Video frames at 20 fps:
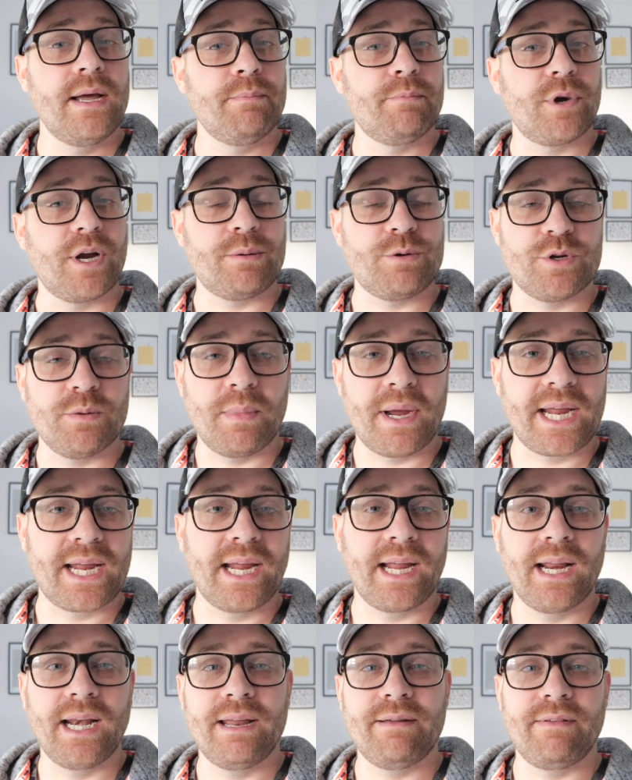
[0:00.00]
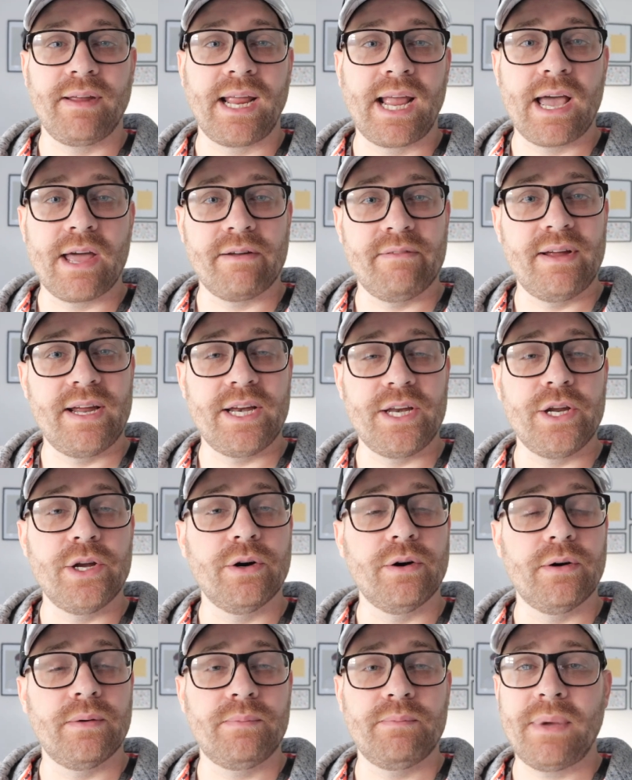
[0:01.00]
perhaps you're making a living out of it and
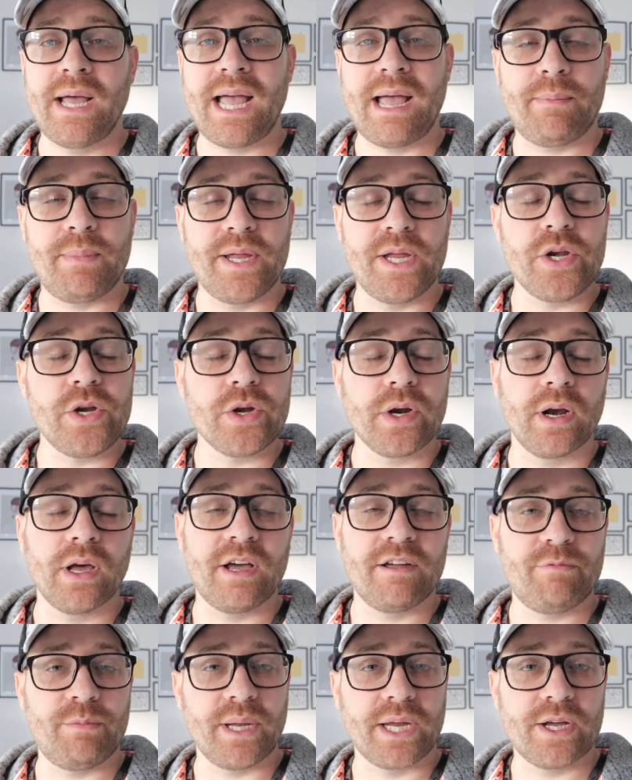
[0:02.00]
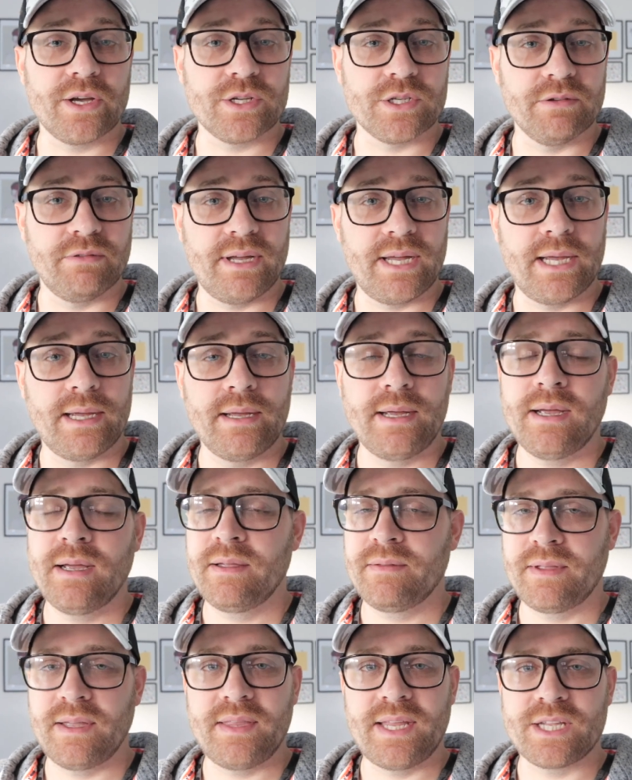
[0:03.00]
you're happy in your life because of it,
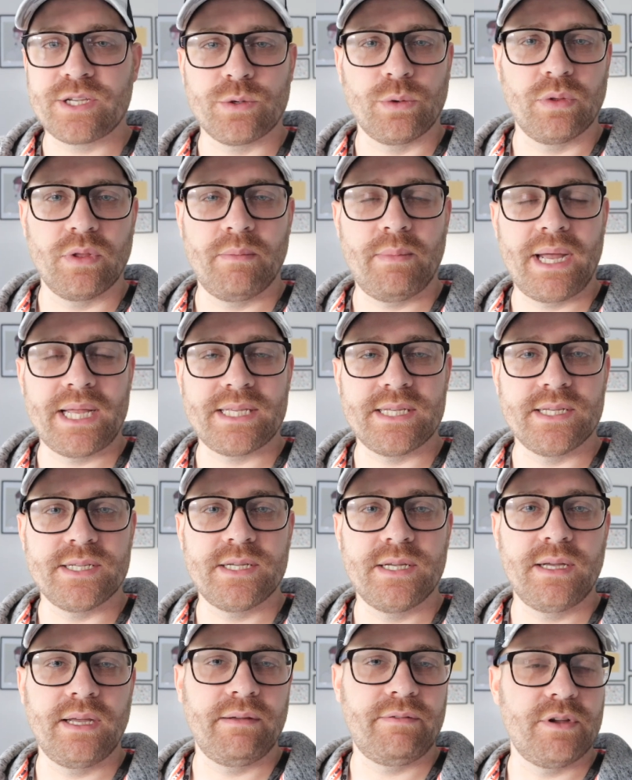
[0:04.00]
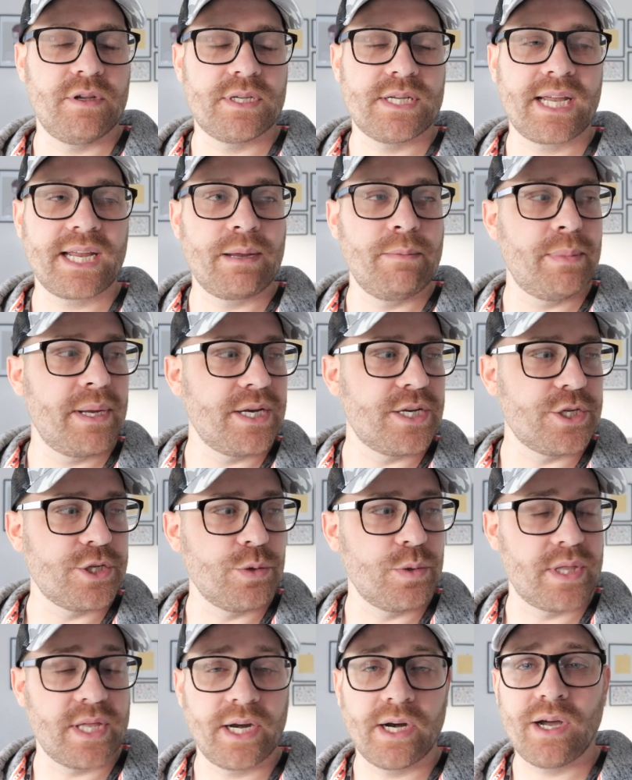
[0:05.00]
then that's all that matters. If you're taking
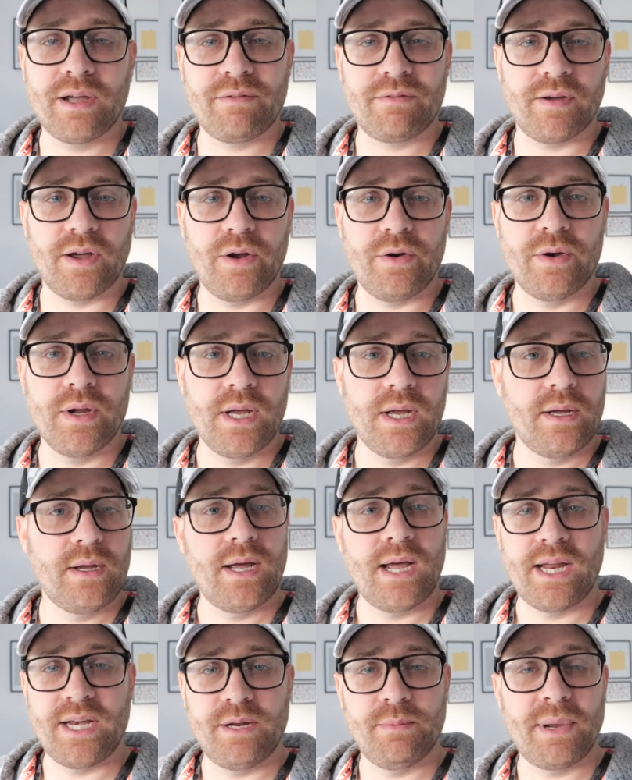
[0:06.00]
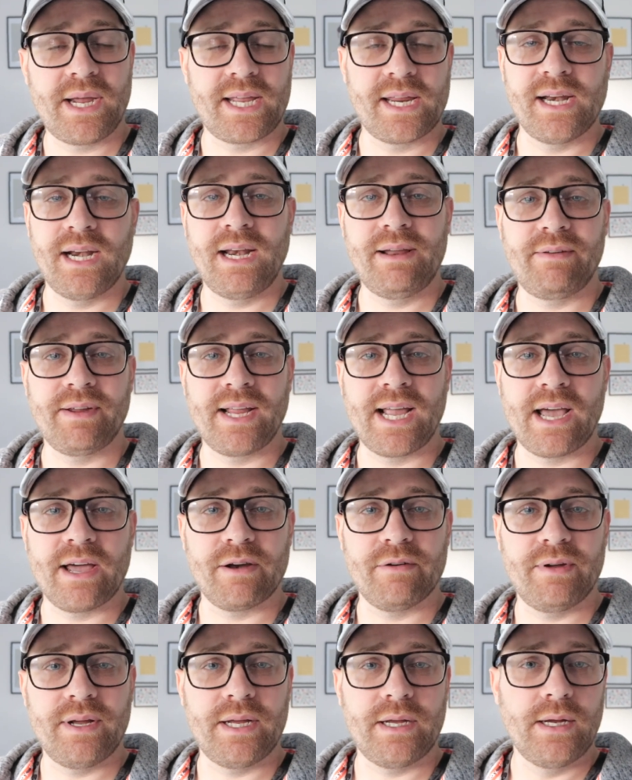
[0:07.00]
pictures with an iPhone and you're making a living
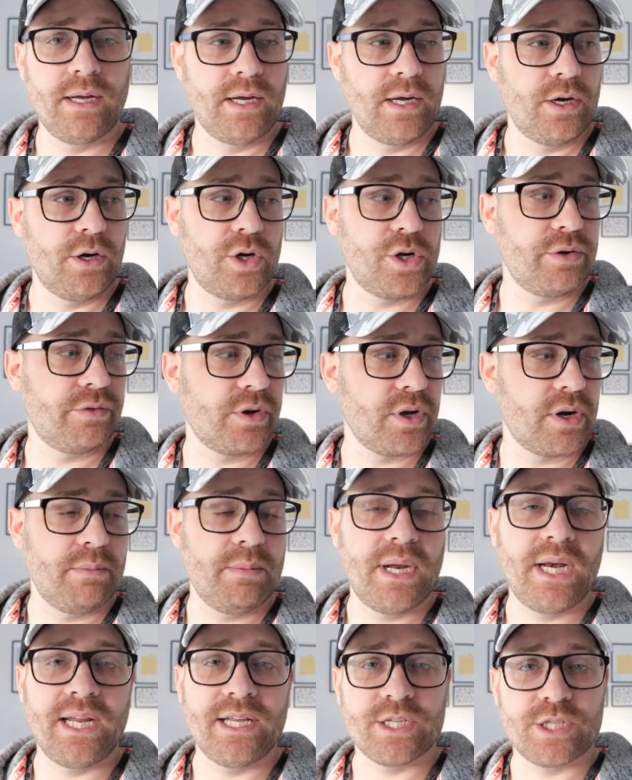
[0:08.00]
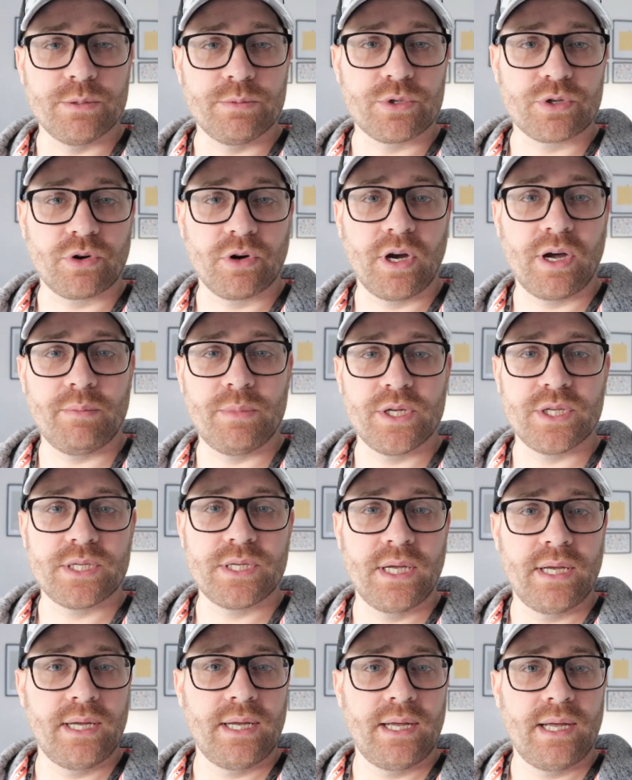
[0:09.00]
out of it, or you've got a million
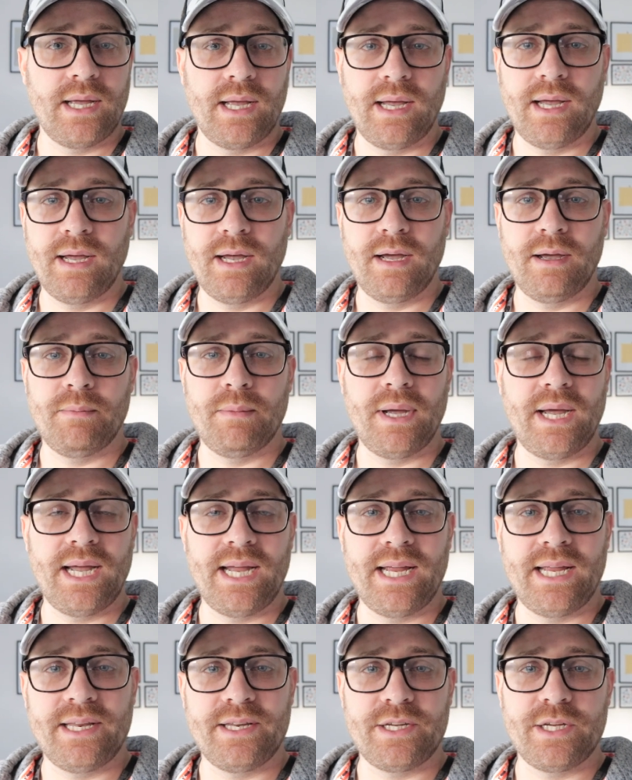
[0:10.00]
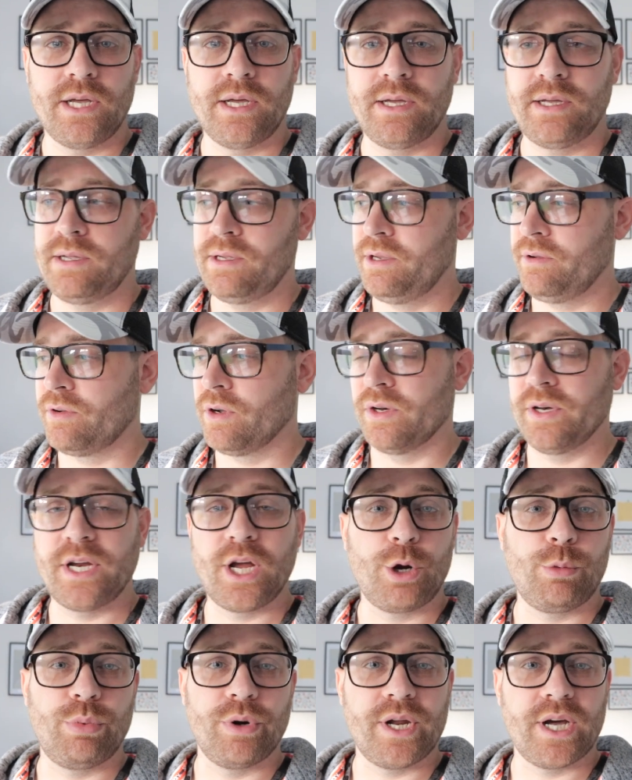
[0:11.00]
subscribers and you've got
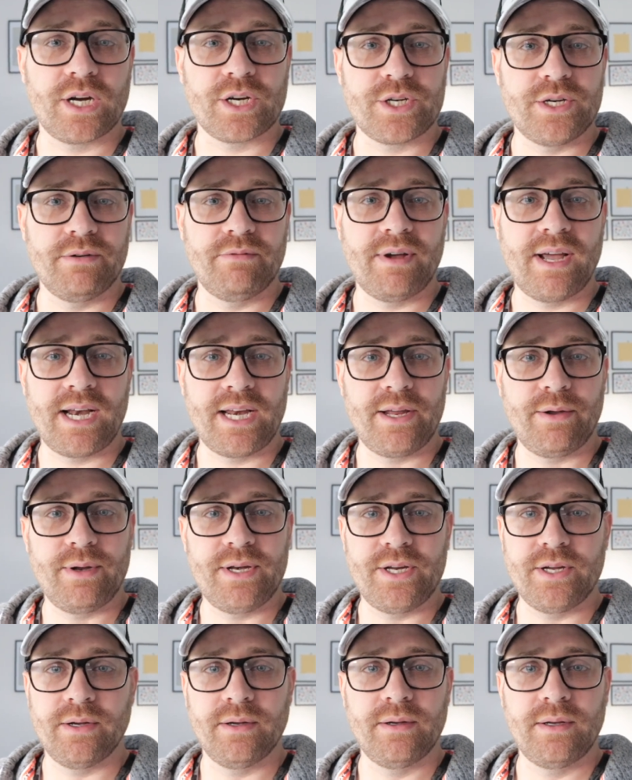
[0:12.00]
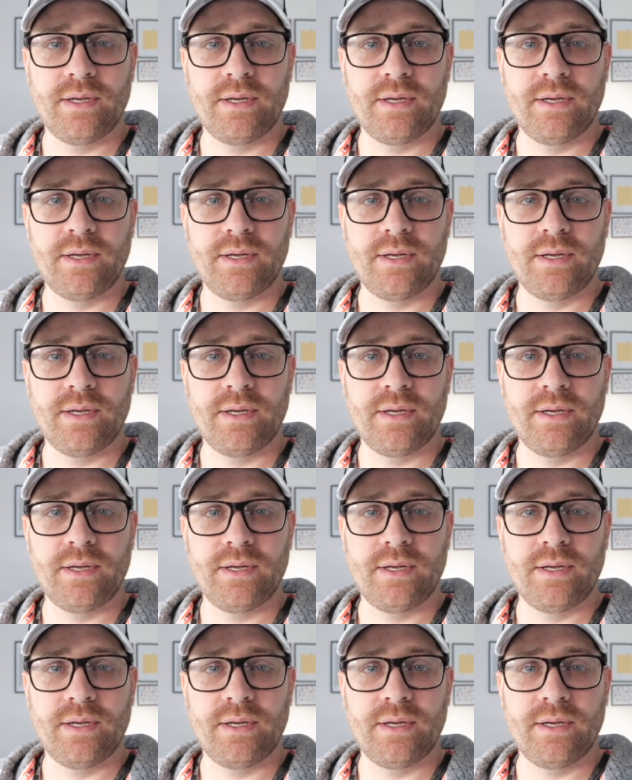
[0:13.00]
no production value in